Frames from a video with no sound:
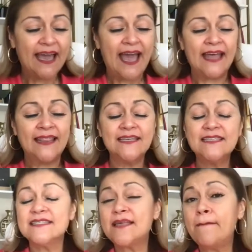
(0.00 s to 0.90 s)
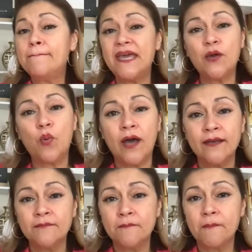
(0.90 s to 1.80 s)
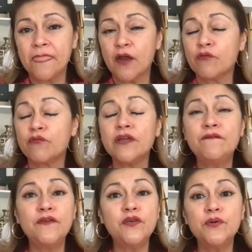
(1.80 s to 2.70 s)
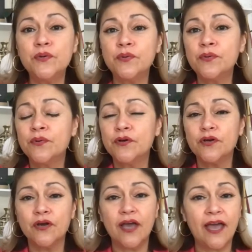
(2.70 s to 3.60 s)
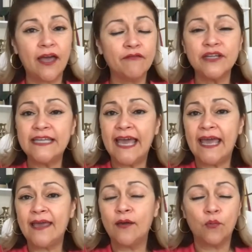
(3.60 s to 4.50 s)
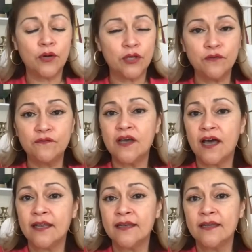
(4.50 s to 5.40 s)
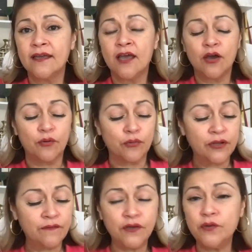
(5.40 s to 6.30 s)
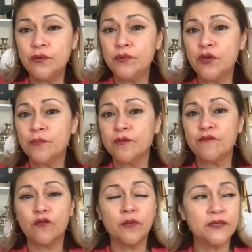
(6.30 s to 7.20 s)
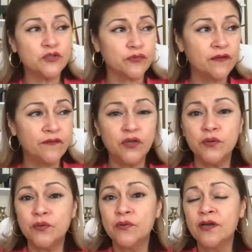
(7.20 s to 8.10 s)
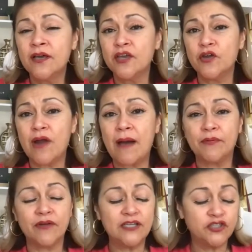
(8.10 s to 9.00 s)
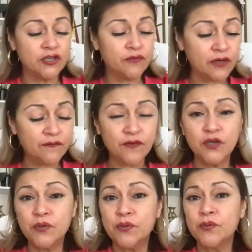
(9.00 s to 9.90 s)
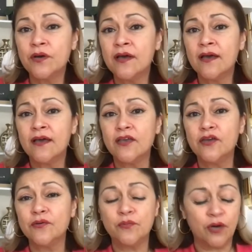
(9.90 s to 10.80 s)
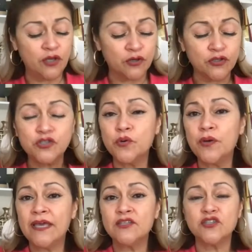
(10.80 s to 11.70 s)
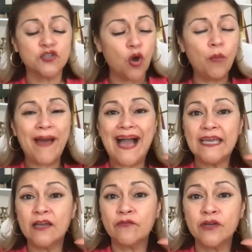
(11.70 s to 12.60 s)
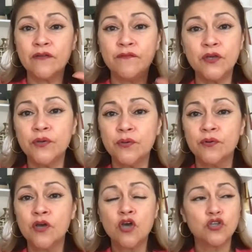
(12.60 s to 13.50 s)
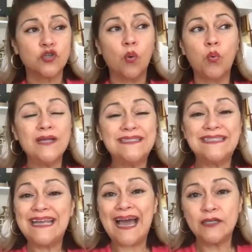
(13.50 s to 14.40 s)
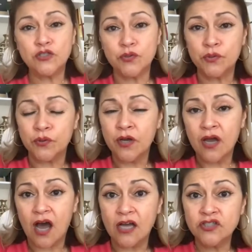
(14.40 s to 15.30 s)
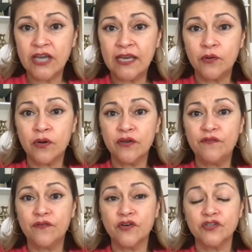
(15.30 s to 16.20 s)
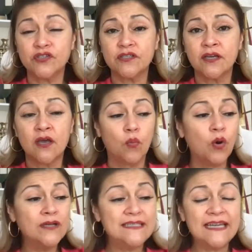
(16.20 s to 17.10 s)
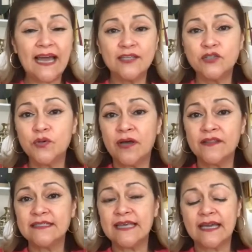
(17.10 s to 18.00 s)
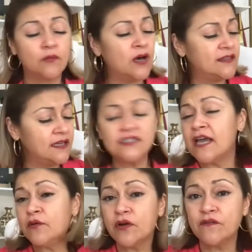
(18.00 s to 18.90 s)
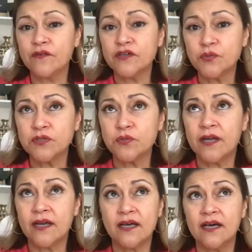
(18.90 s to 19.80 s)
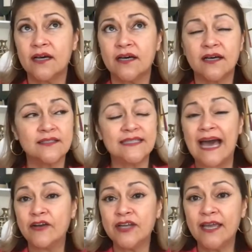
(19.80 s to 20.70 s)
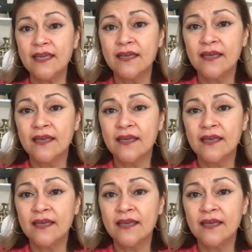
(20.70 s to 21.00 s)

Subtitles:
and this is a big one, review every day what you've done, review your performance, review your operation, review what you're doing. Just go back and review. So what did I do on January 1st? What did I do on the second? Well, I think January 1st was what, a Saturday.